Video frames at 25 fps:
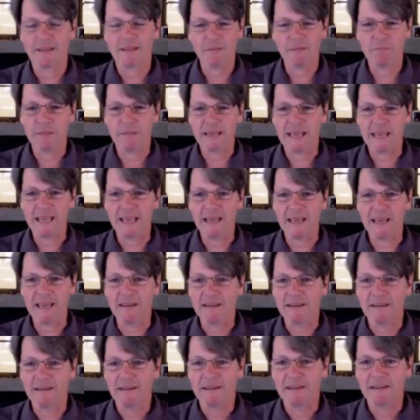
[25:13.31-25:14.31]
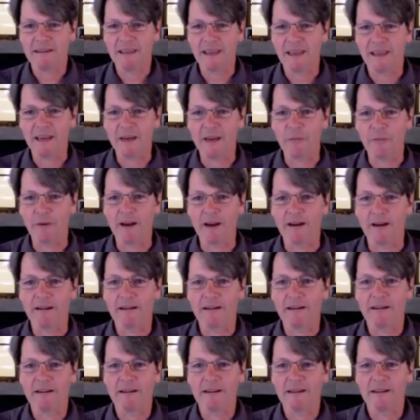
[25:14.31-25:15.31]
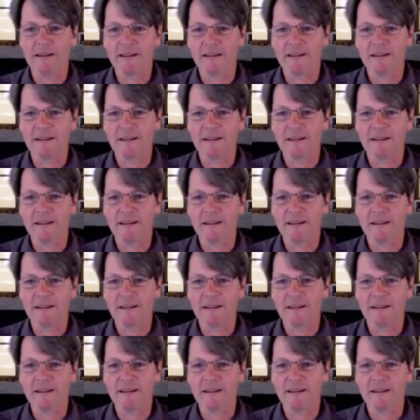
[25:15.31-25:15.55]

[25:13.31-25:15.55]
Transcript: It didn't begin anywhere.